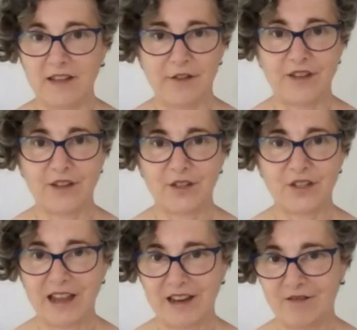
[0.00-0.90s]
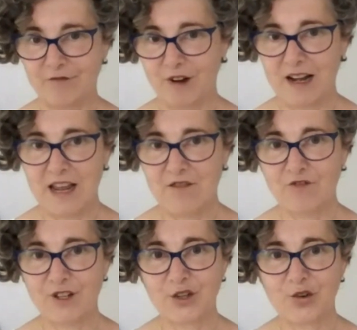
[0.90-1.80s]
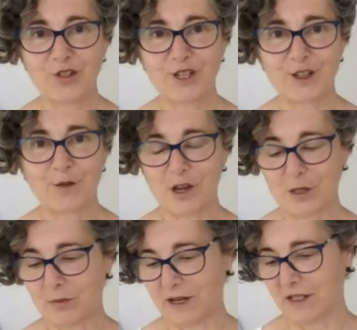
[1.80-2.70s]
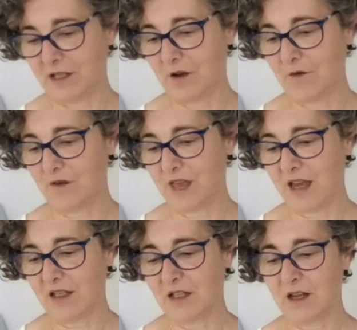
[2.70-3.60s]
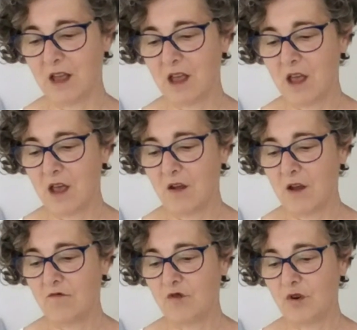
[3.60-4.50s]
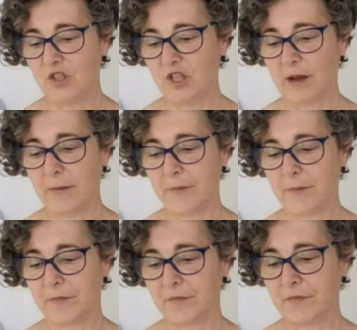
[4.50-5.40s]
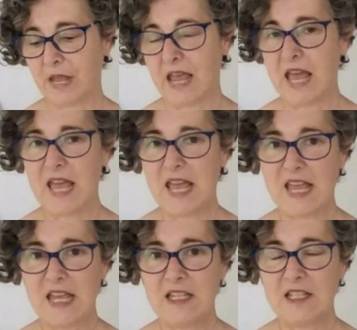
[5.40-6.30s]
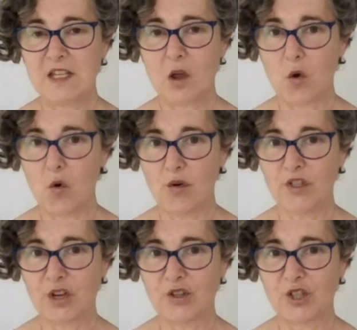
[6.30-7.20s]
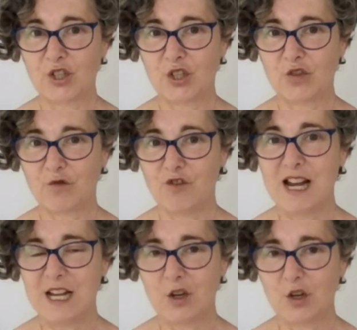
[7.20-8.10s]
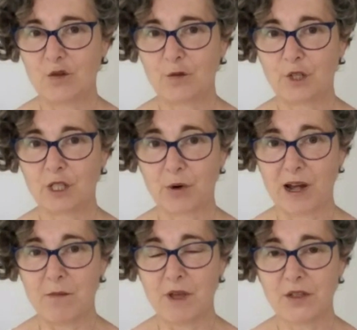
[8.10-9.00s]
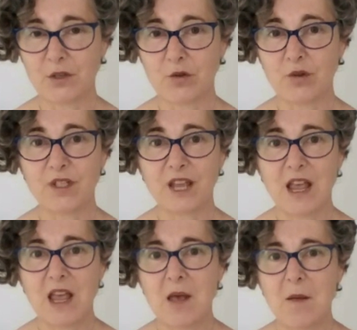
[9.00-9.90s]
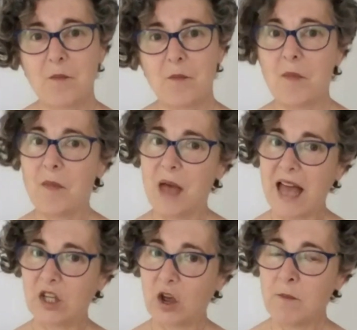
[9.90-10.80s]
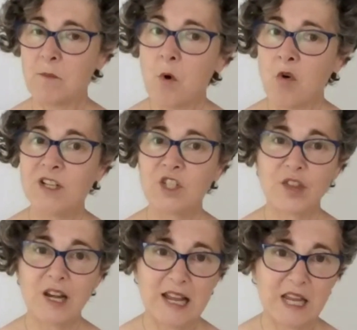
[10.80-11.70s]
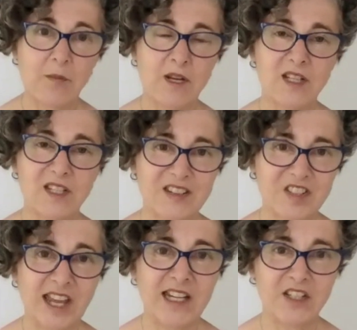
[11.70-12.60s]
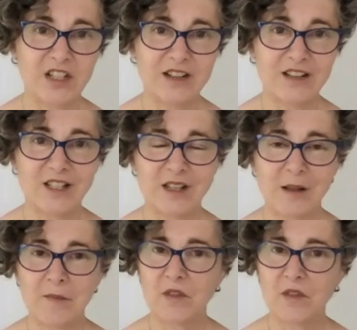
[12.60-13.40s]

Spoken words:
nothing else to say, really. Rostox is the first place to go for that. Ruta is also really good for sprained muscles and going more into the ligaments and tendons.